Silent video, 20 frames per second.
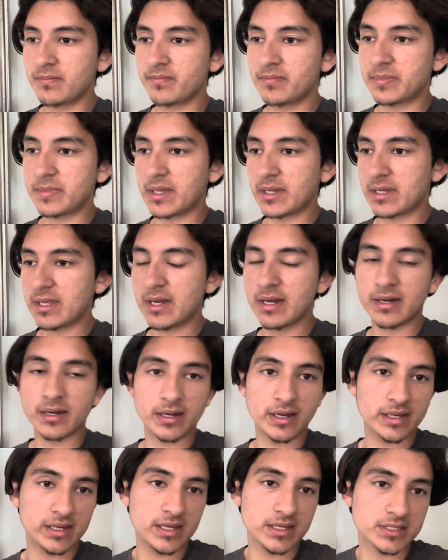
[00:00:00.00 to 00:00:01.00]
then yeah,
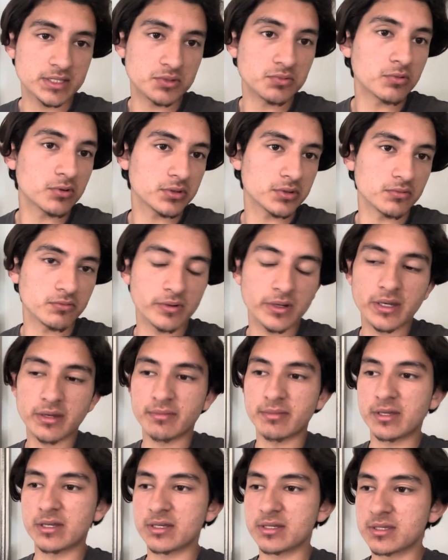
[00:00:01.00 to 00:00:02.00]
I guess it's worth the wait
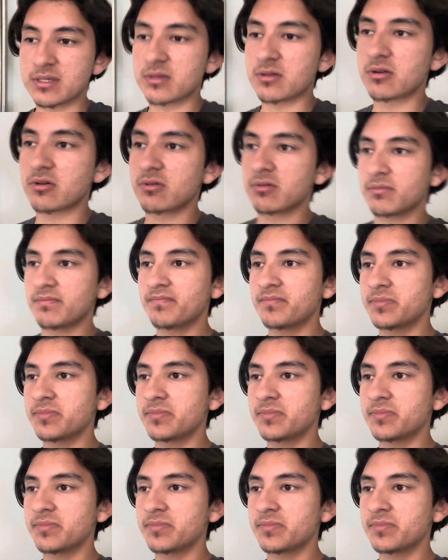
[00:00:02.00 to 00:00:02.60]
because, you know,